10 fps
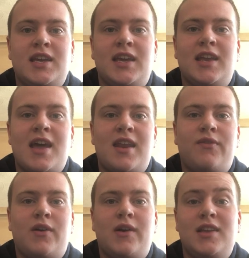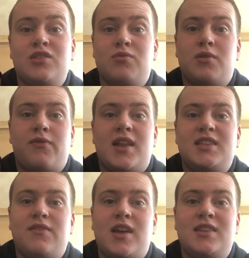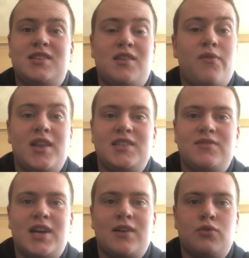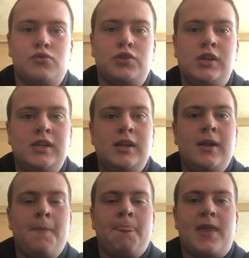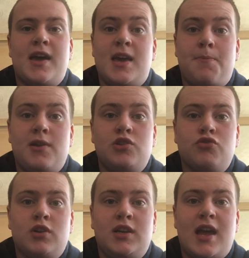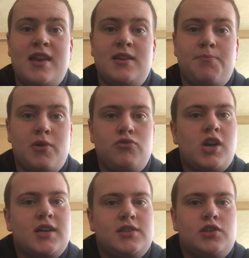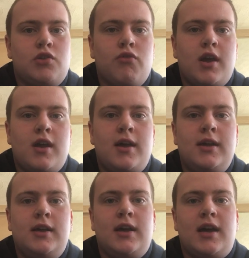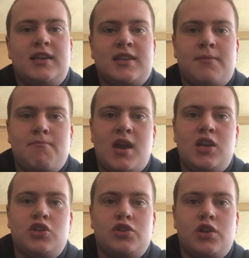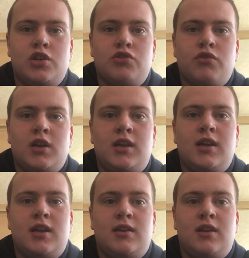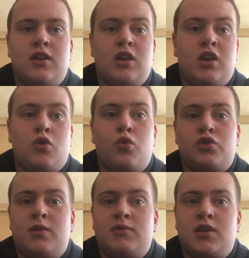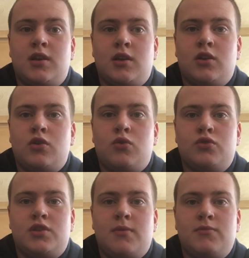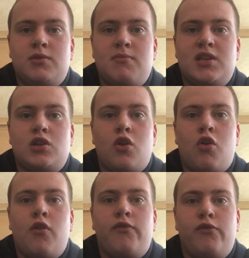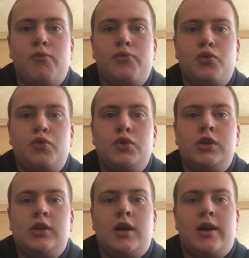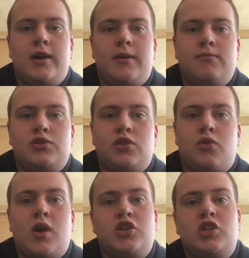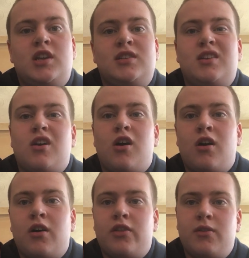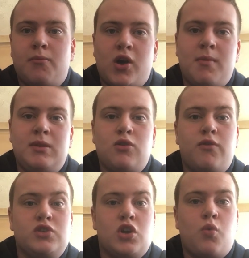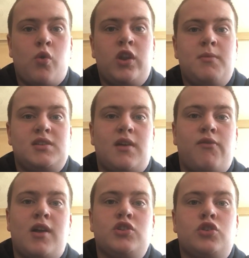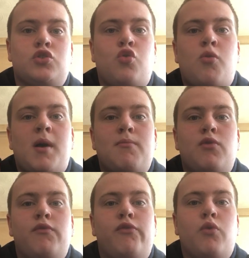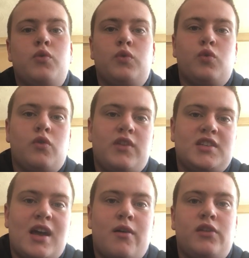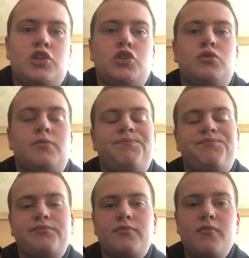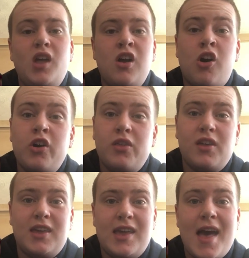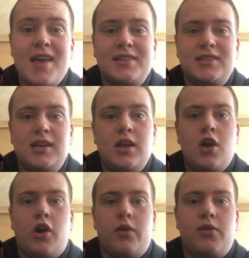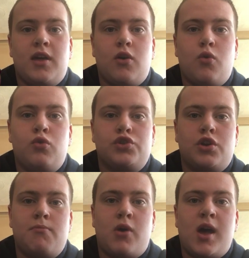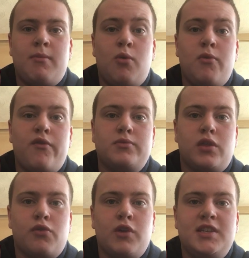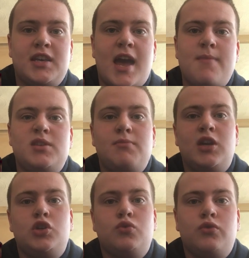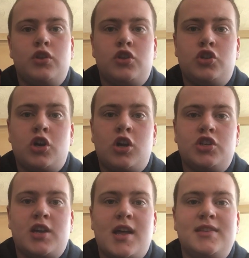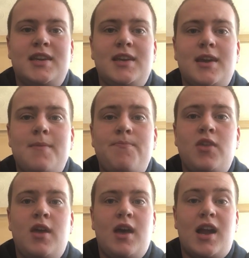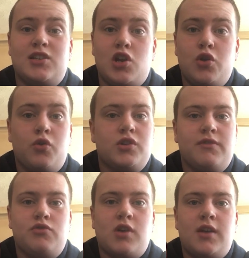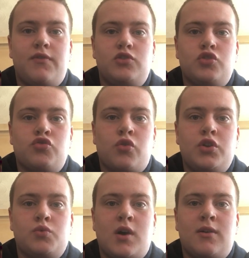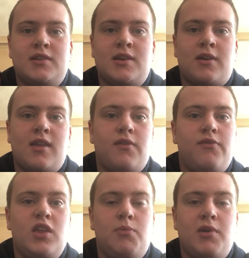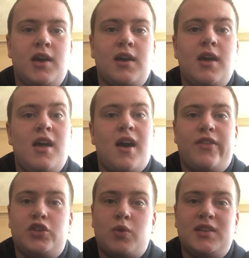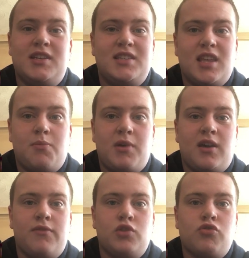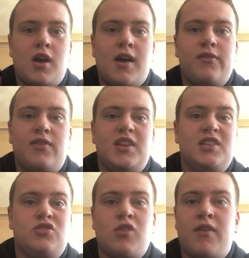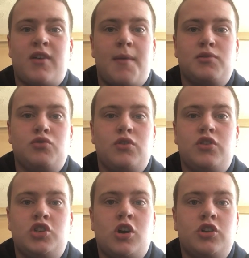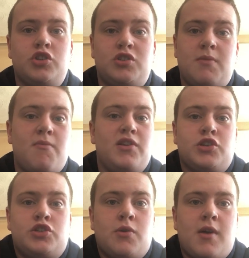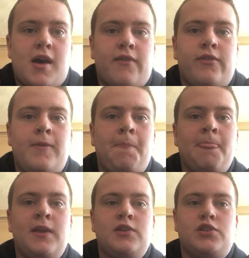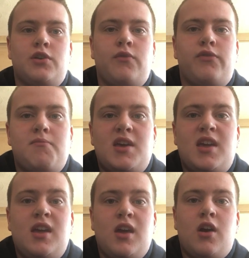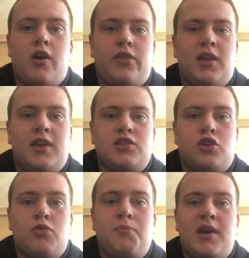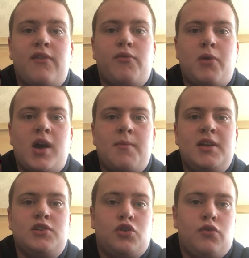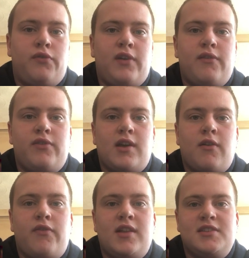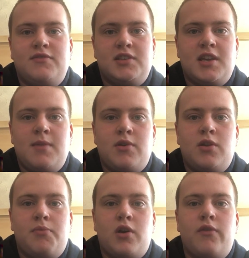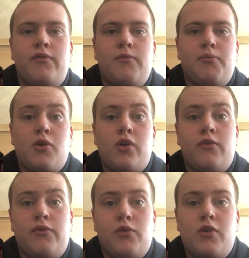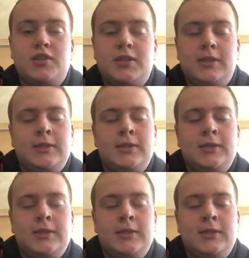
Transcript: taking NFL hits from defensive ends and defensive tackles? That hip injury ended Bo Jackson's career, and he's had major surgery, and it caused him to miss a lot of football. So the question is, are the Miami Dolphins going to want him as their franchise quarterback moving forward with all of these health issues? I think yes. I think also Miami will move up to 3 to get him to make sure that the Chargers can't take him. And it's a lucrative trade for Detroit as well, because they'll get the 5th pick and the 26th pick of the draft, and this is draft capital that the Chargers simply just don't have. So for me, I think it's a good pick for Miami. He's a good fit for their offensive scheme under Brian Flores,